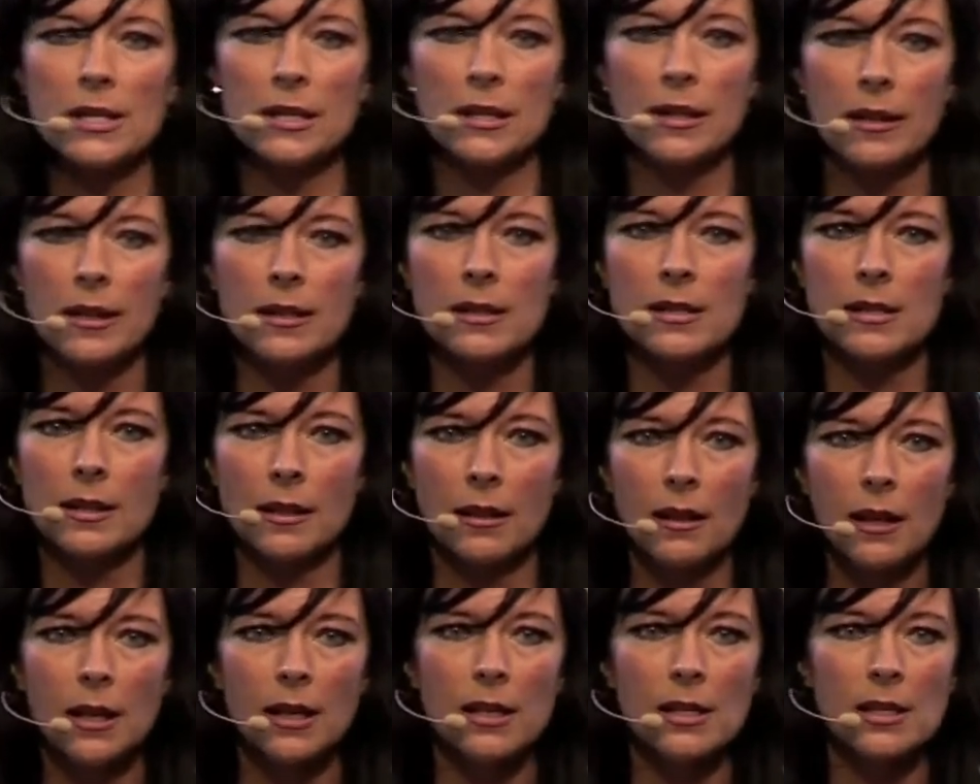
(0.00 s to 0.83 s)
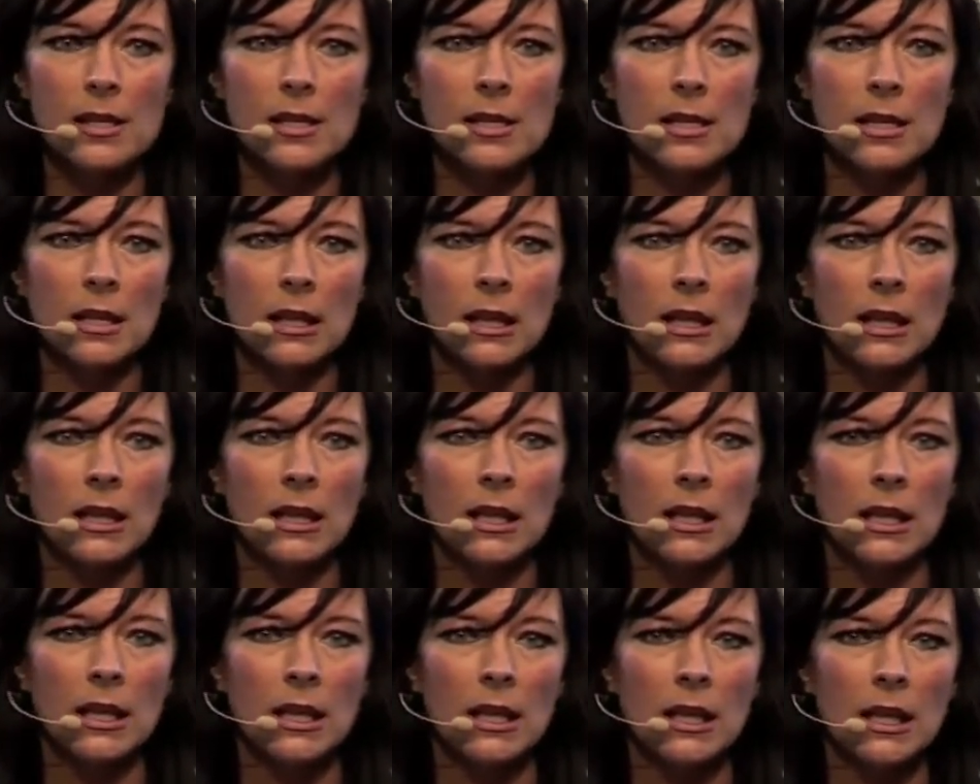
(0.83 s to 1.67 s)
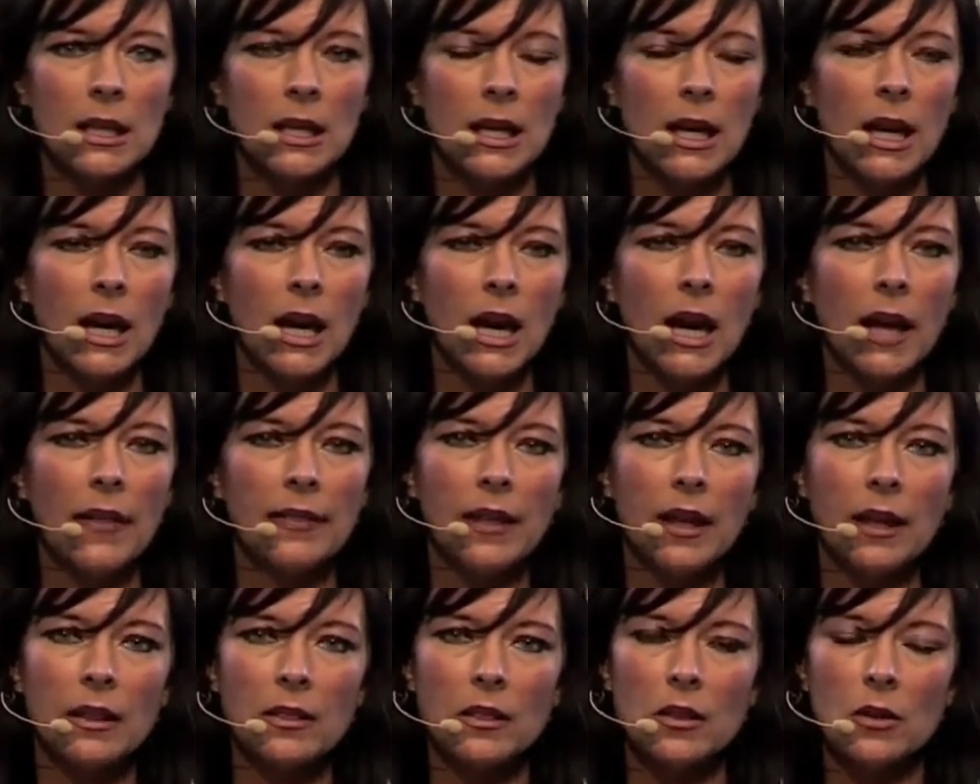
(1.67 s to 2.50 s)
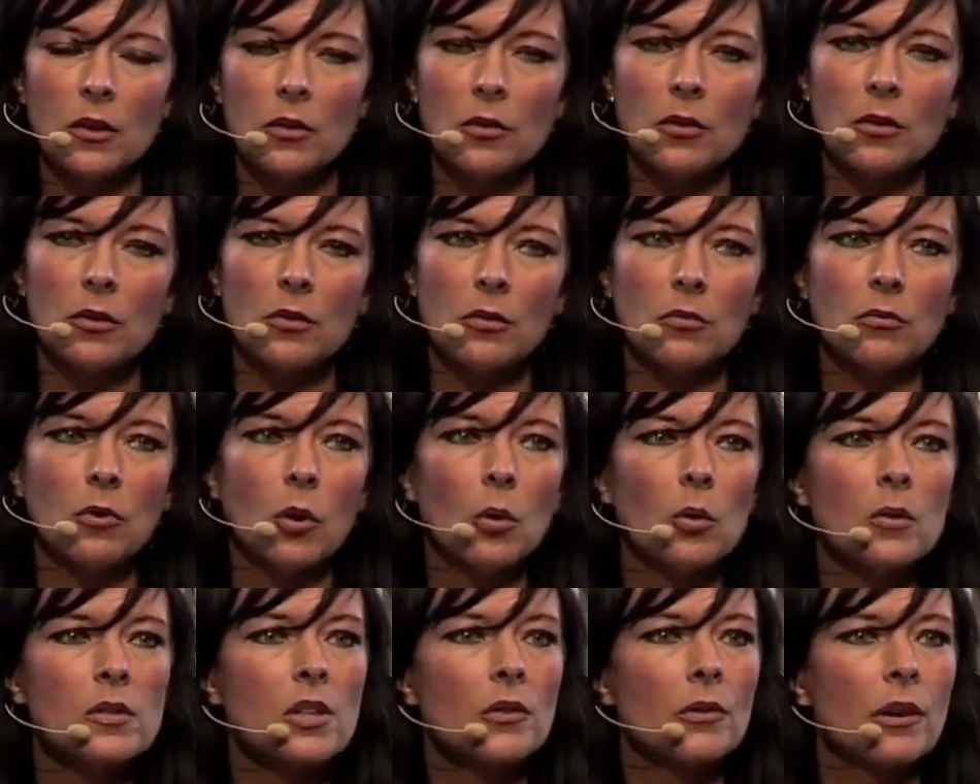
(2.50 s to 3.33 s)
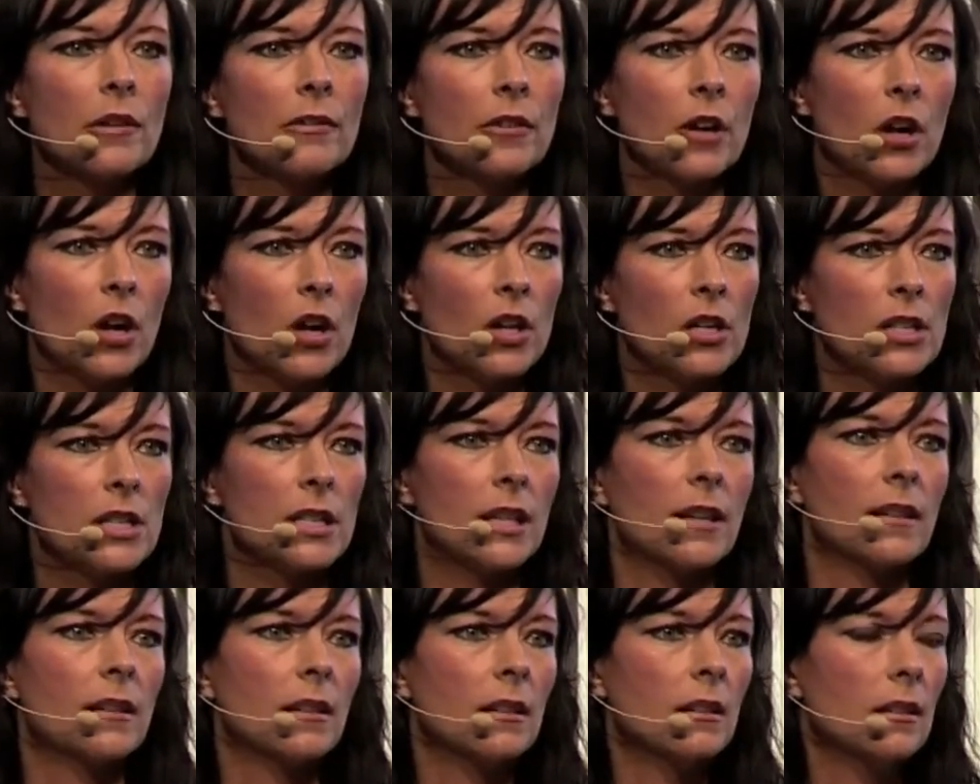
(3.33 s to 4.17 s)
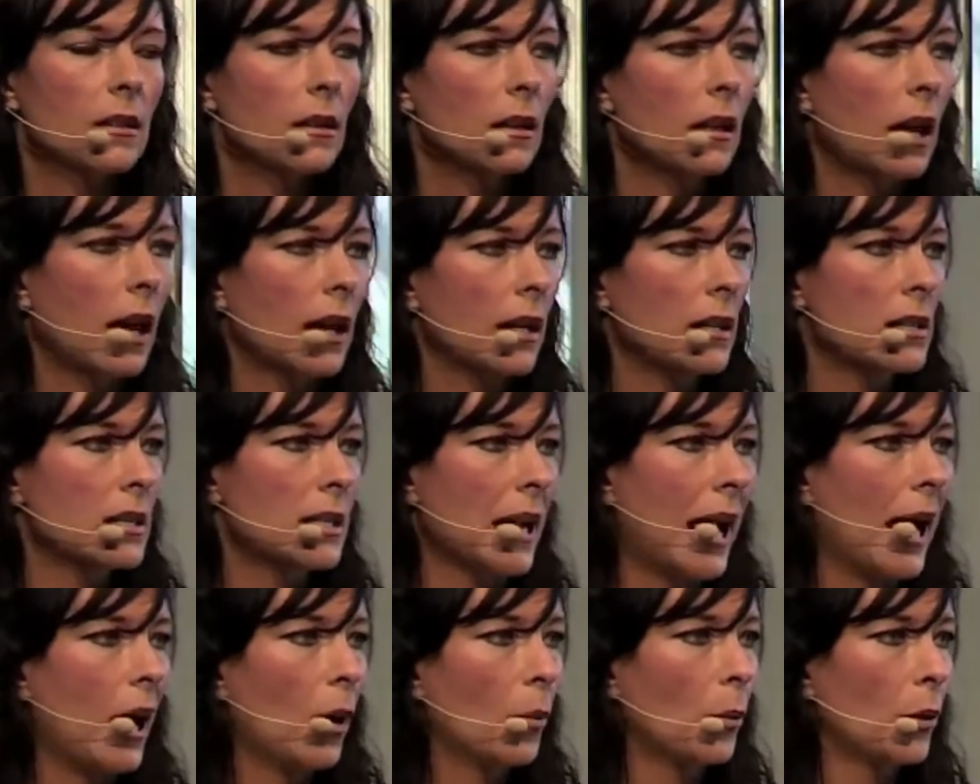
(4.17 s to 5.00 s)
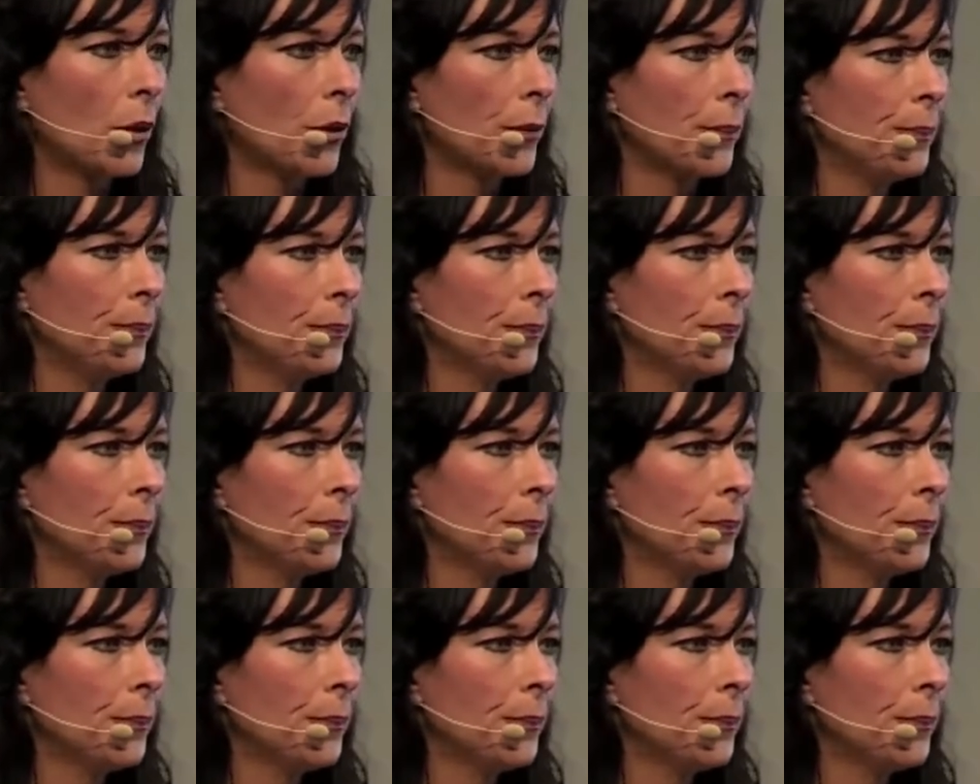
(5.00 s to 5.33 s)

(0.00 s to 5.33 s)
and this and this, and then the roles are reversed in the next hour.